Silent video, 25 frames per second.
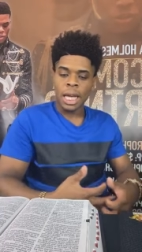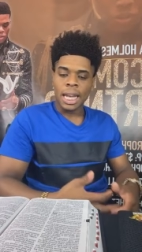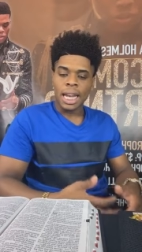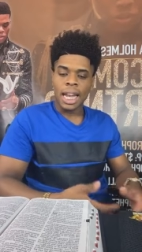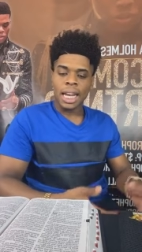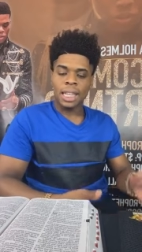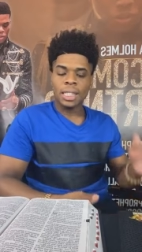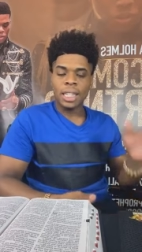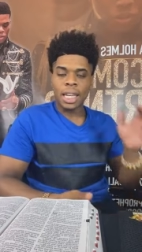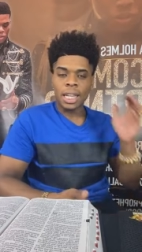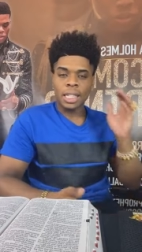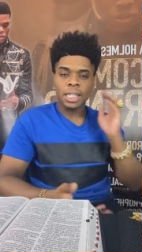
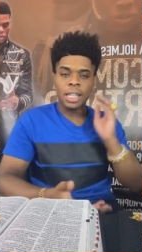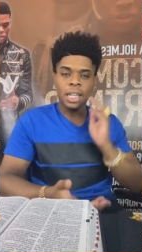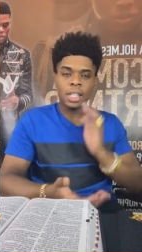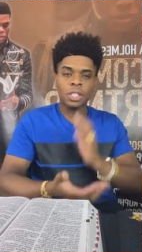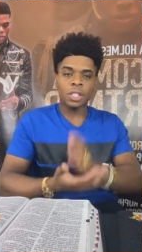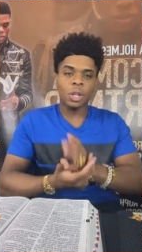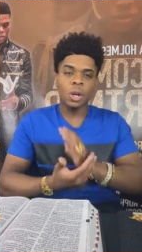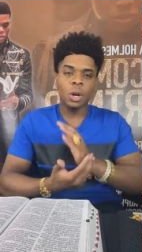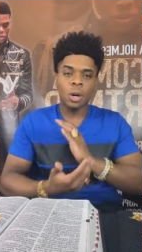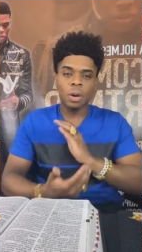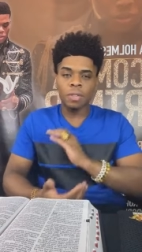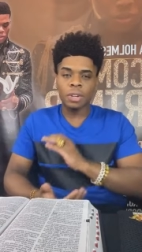Now, since
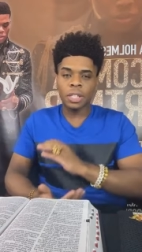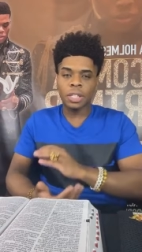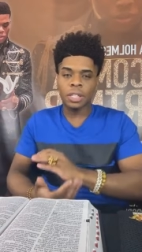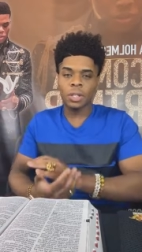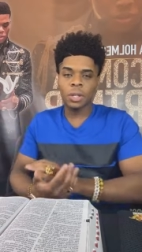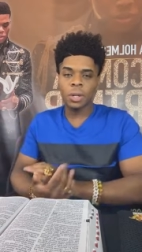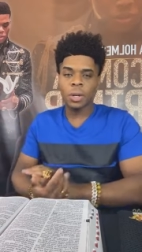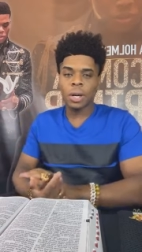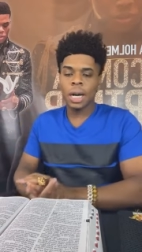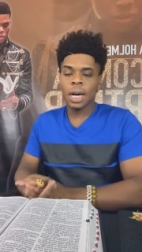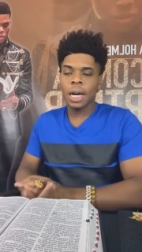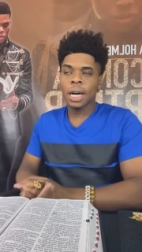let's go over
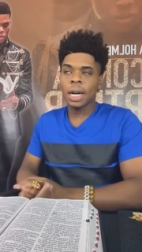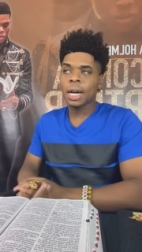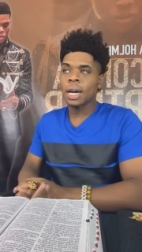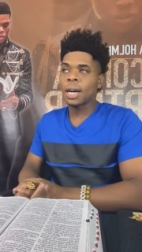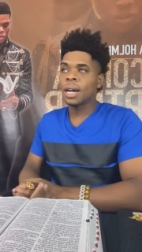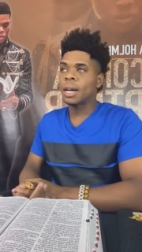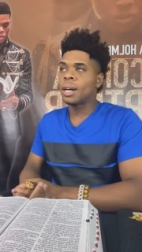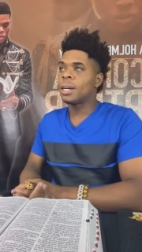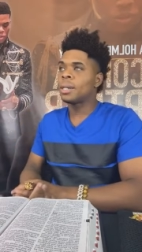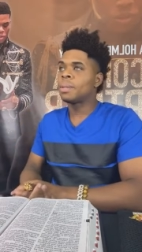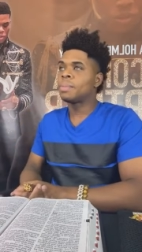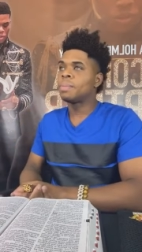to
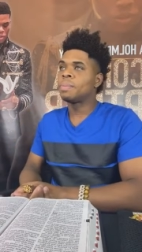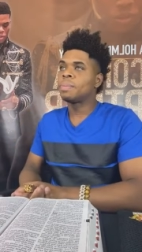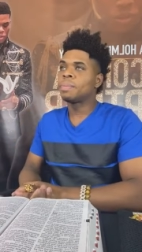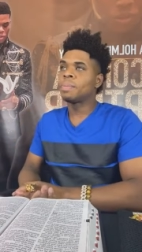uh,